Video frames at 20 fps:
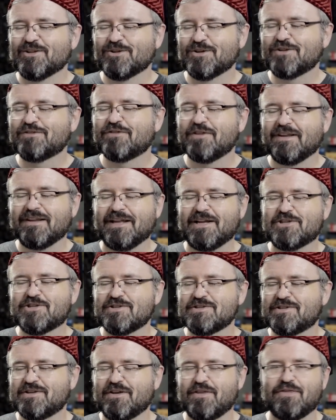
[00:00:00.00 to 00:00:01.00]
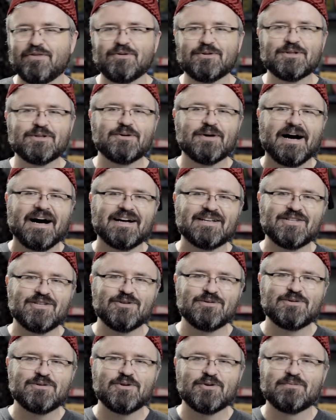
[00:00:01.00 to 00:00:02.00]
look for the Legends of Cthulhu on
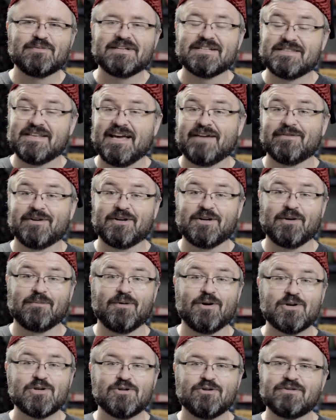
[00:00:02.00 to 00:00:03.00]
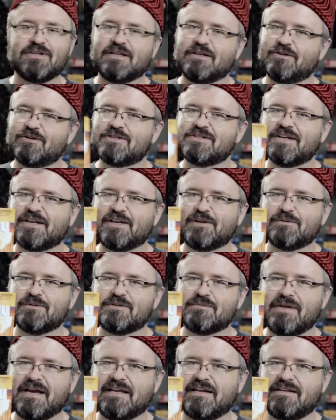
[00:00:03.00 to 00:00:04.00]
YouTube because they have a commercial that looks like it was
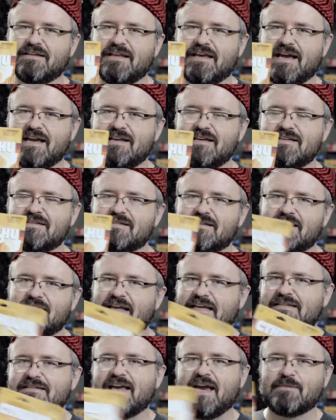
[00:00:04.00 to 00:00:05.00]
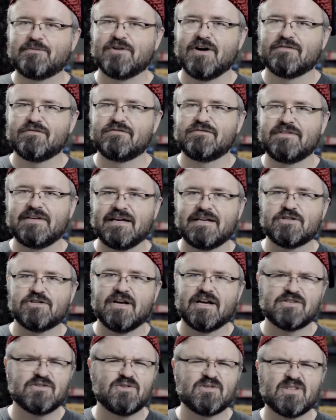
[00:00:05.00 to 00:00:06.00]
made in the 80s and then like taped off of
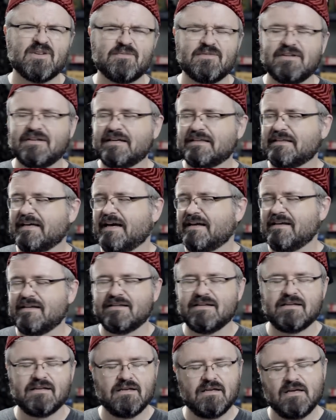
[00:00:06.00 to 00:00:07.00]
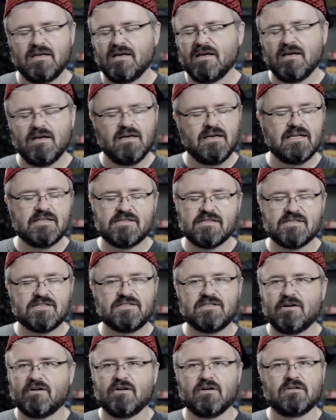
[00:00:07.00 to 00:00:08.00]
VHS or something like that. And then it's
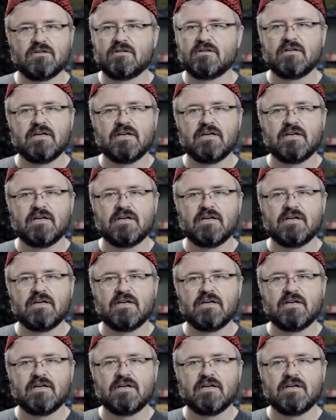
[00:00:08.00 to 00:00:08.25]
hysterical.